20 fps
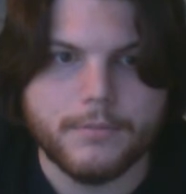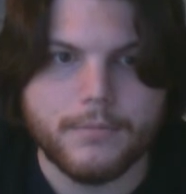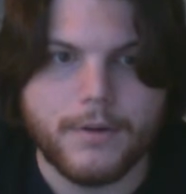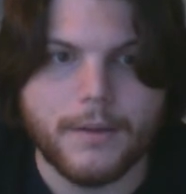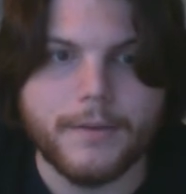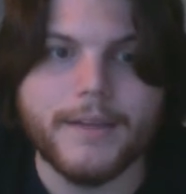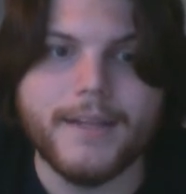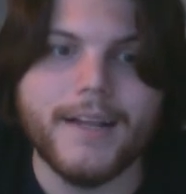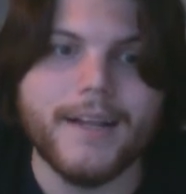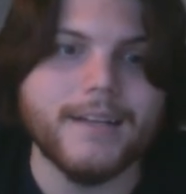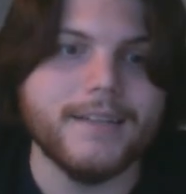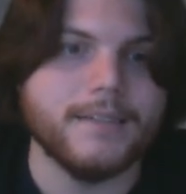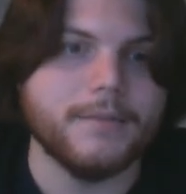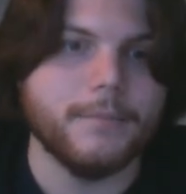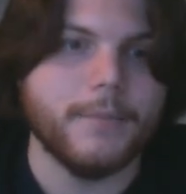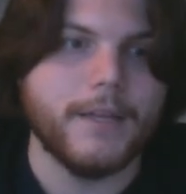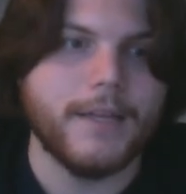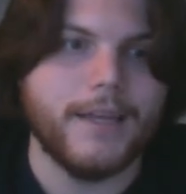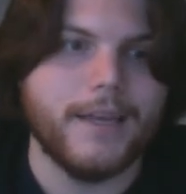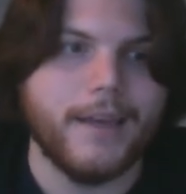probably not as
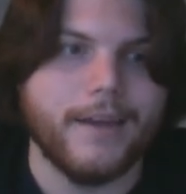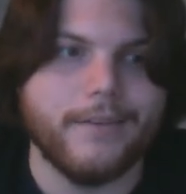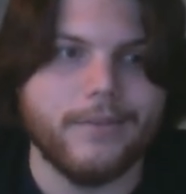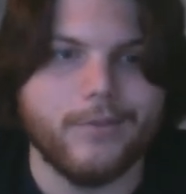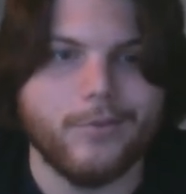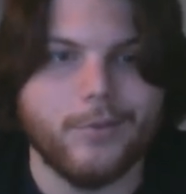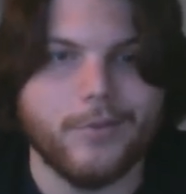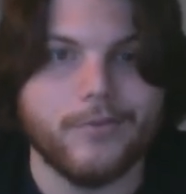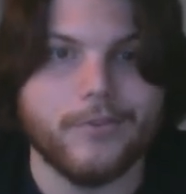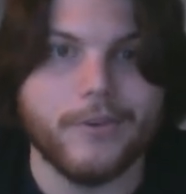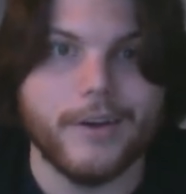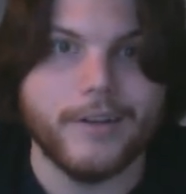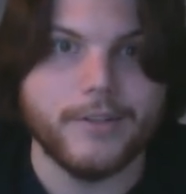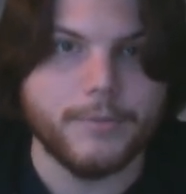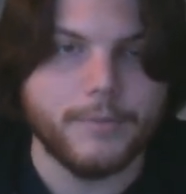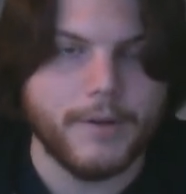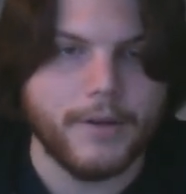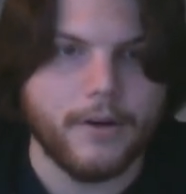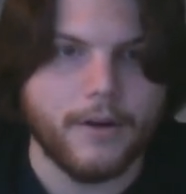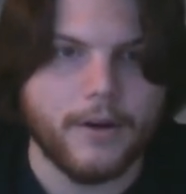many as you would for
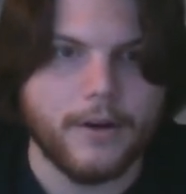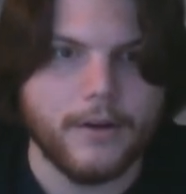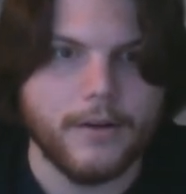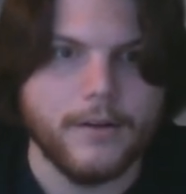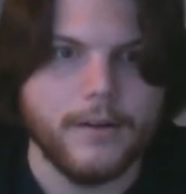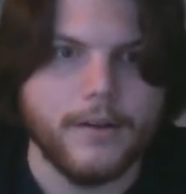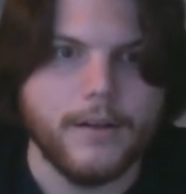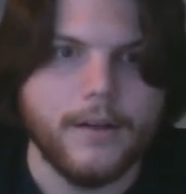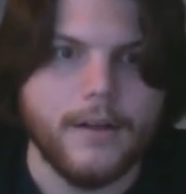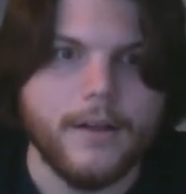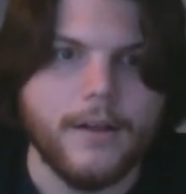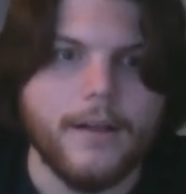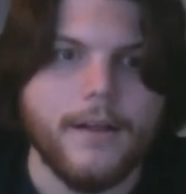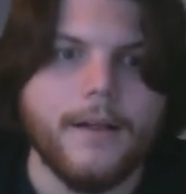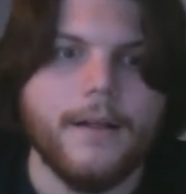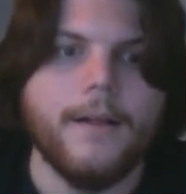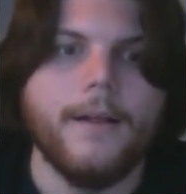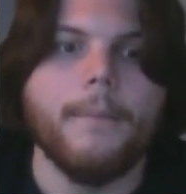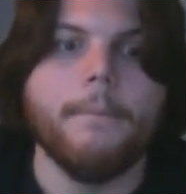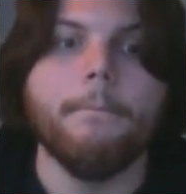HBr.
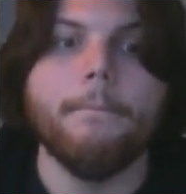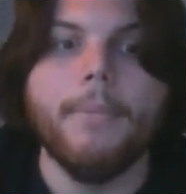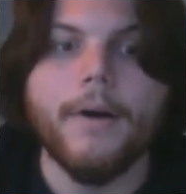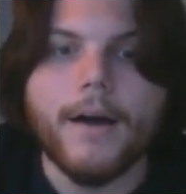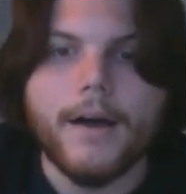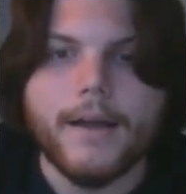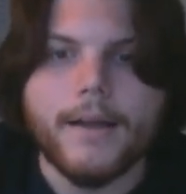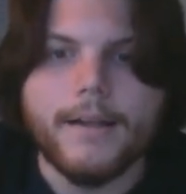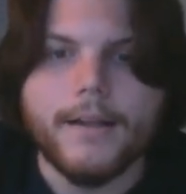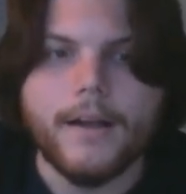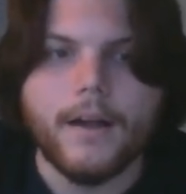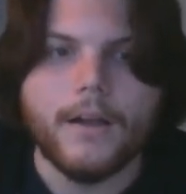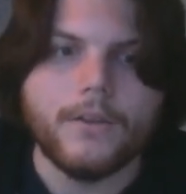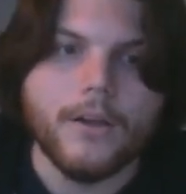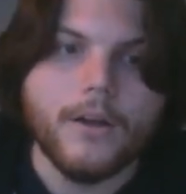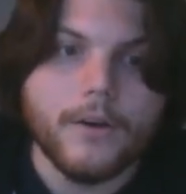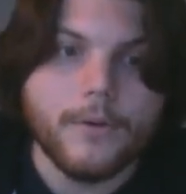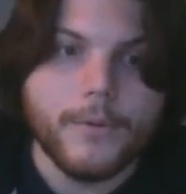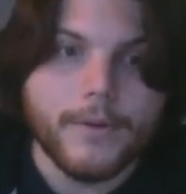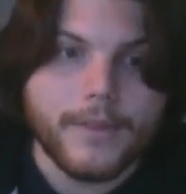But
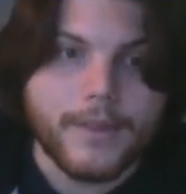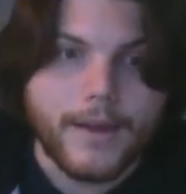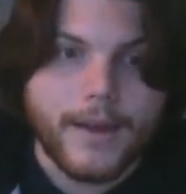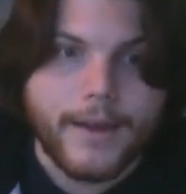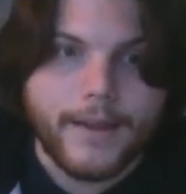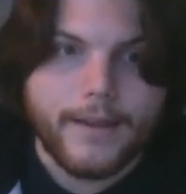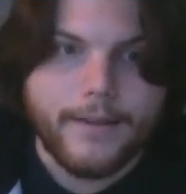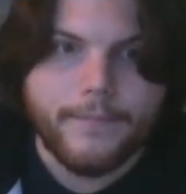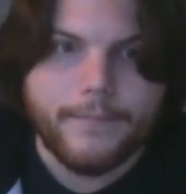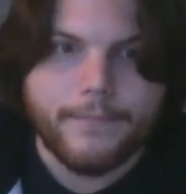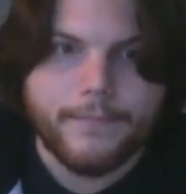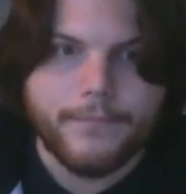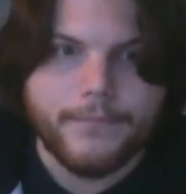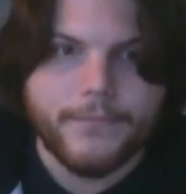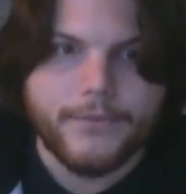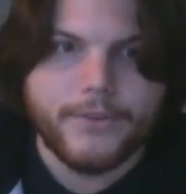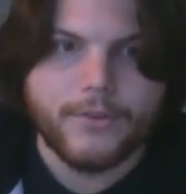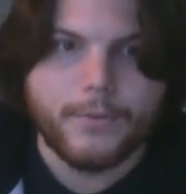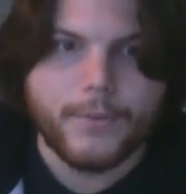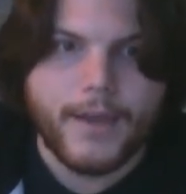along with that,
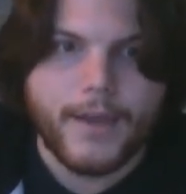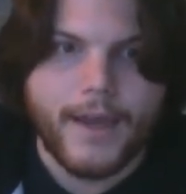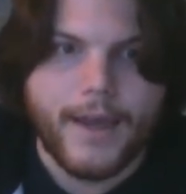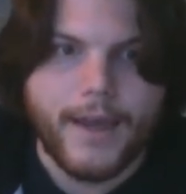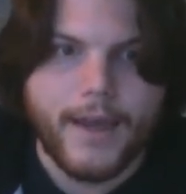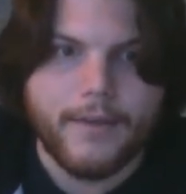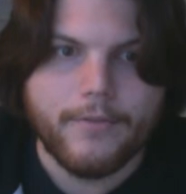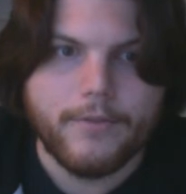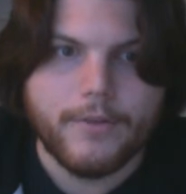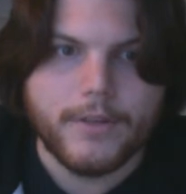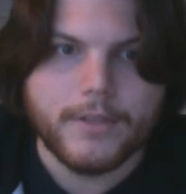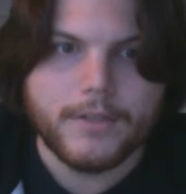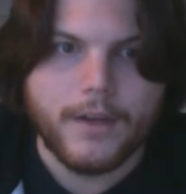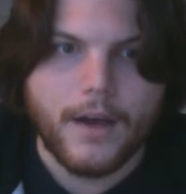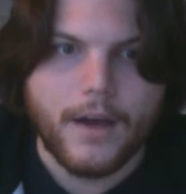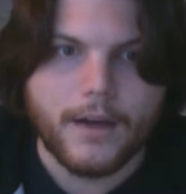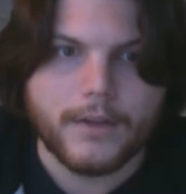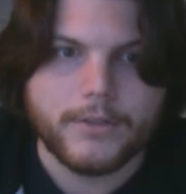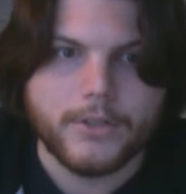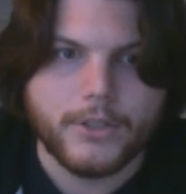since we have this
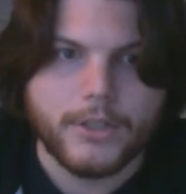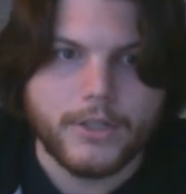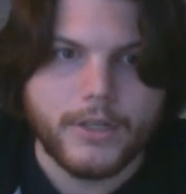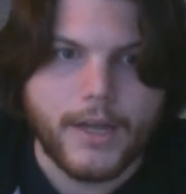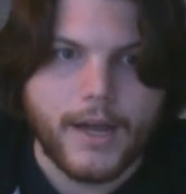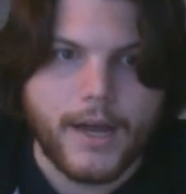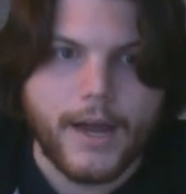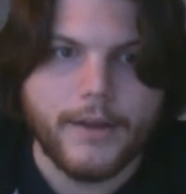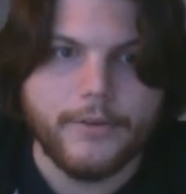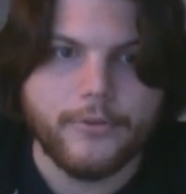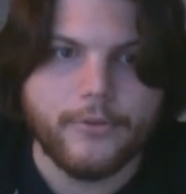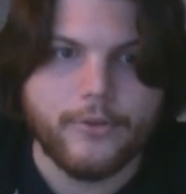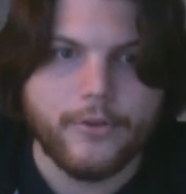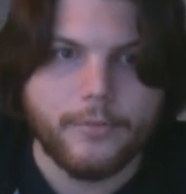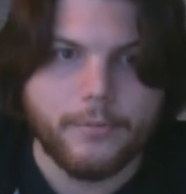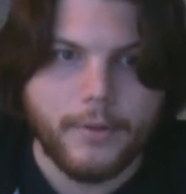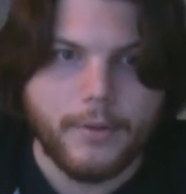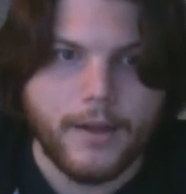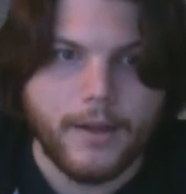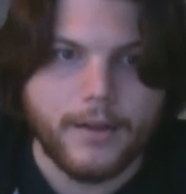oxygen to hydrogen
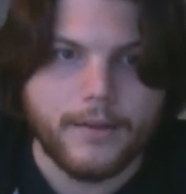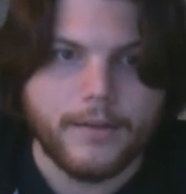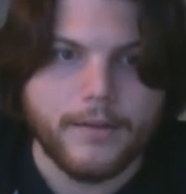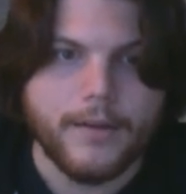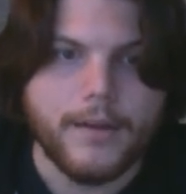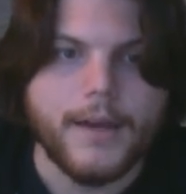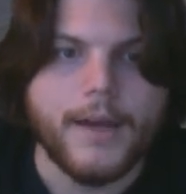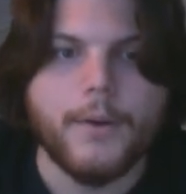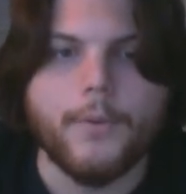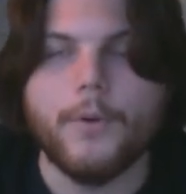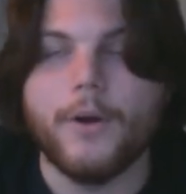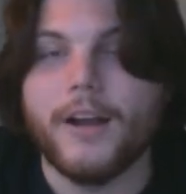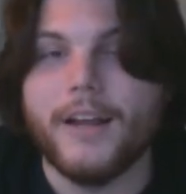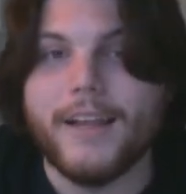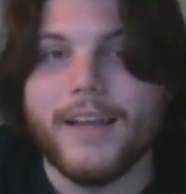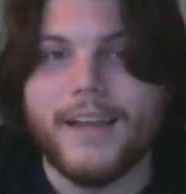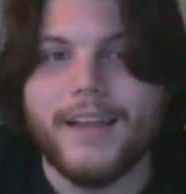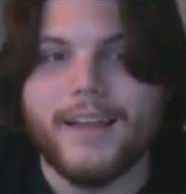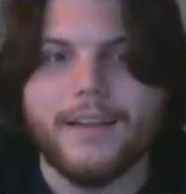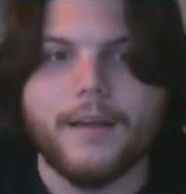bond, we're going
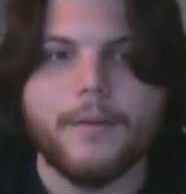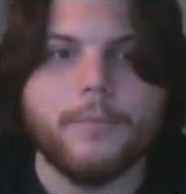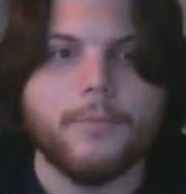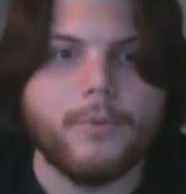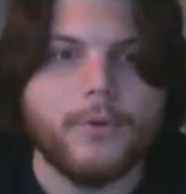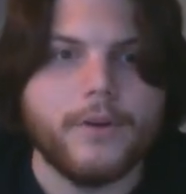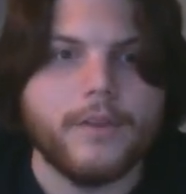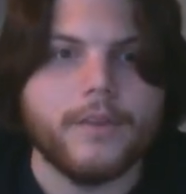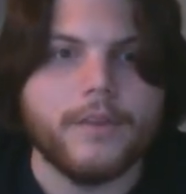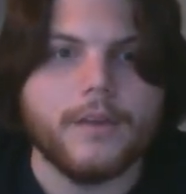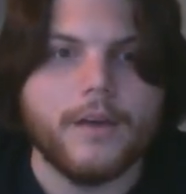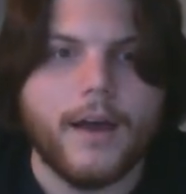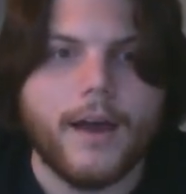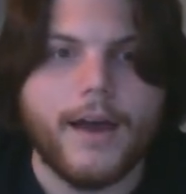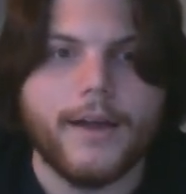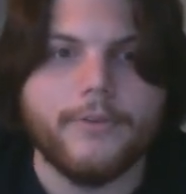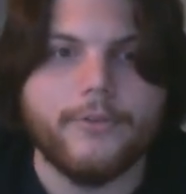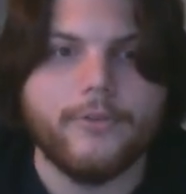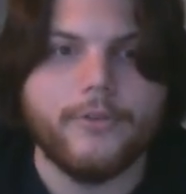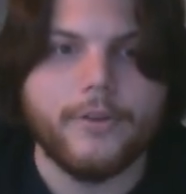to end up with
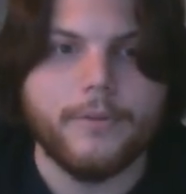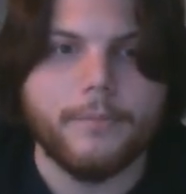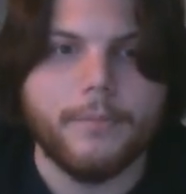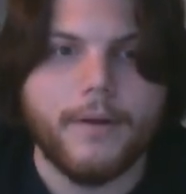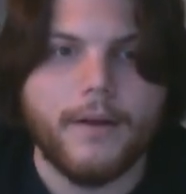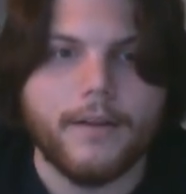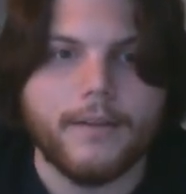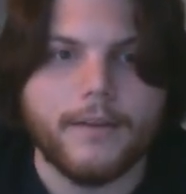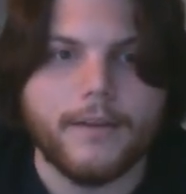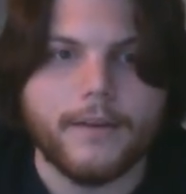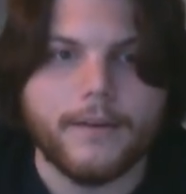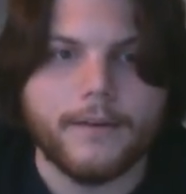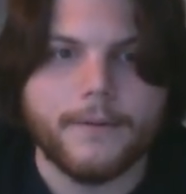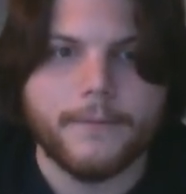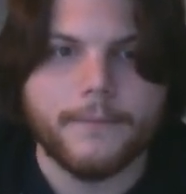hydrogen bonding,